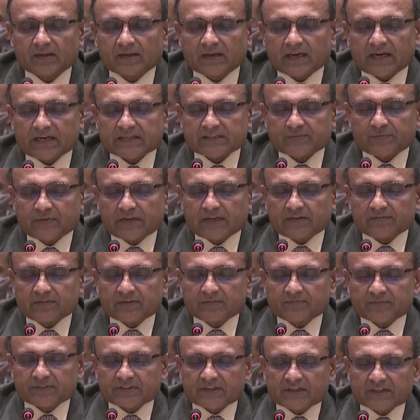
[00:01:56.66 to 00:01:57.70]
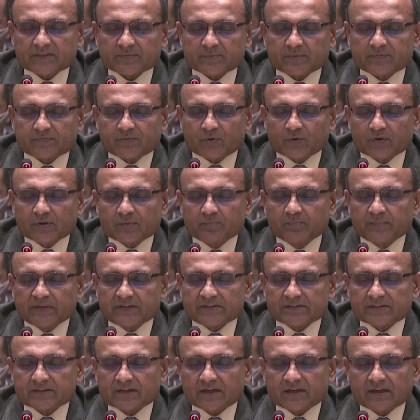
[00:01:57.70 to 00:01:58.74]
As we have emphasized before, the
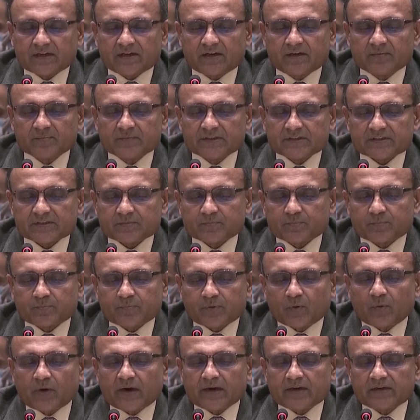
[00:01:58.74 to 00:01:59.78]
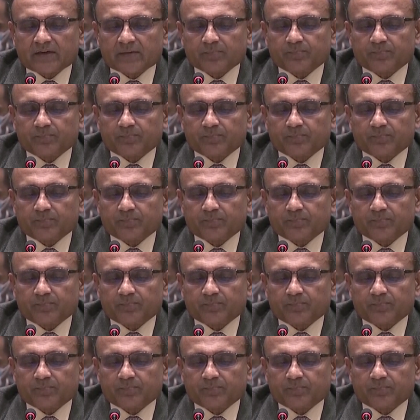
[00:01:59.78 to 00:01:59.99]
Minsk agreements provide a